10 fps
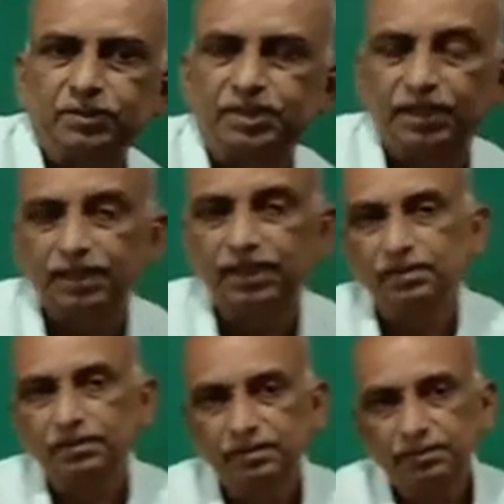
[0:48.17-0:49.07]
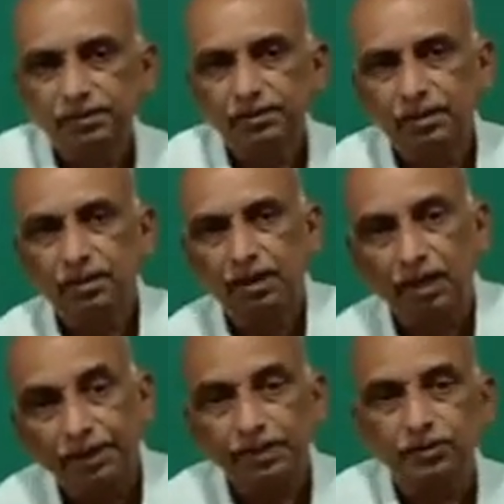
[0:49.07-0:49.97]
studied
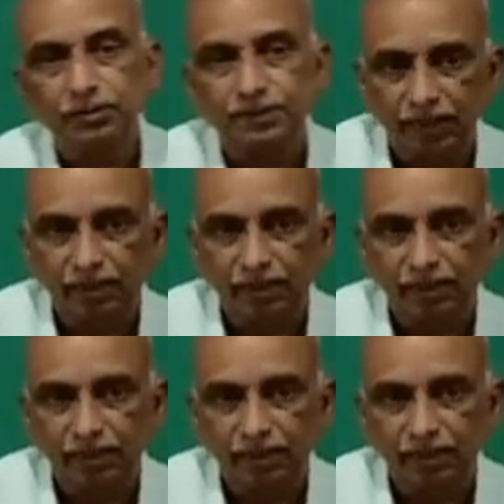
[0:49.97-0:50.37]
related to cell